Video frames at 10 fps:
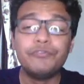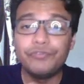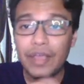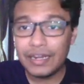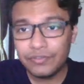
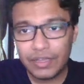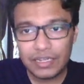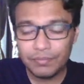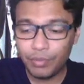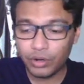Very
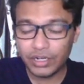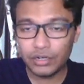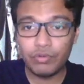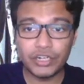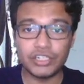important
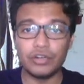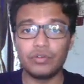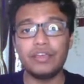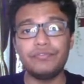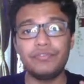question.
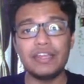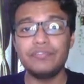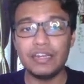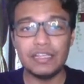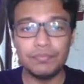Okay,
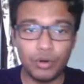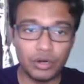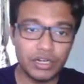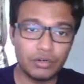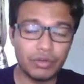very
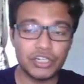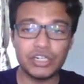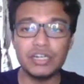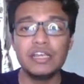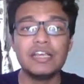important
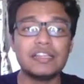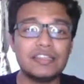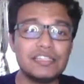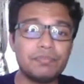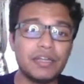question.
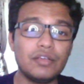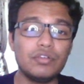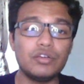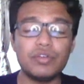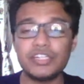This
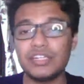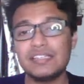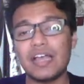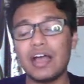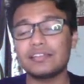particular question
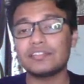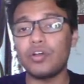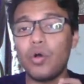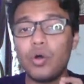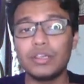is asked
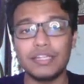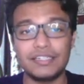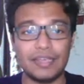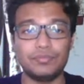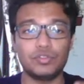all the
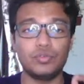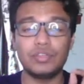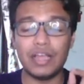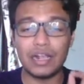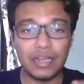time. So
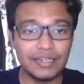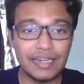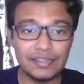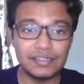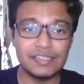the correct
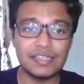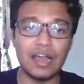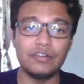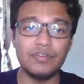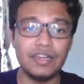answer is
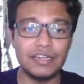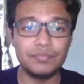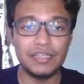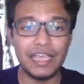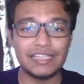alpha. Let
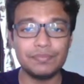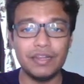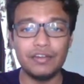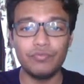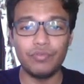me
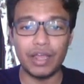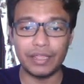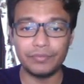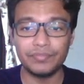explain why.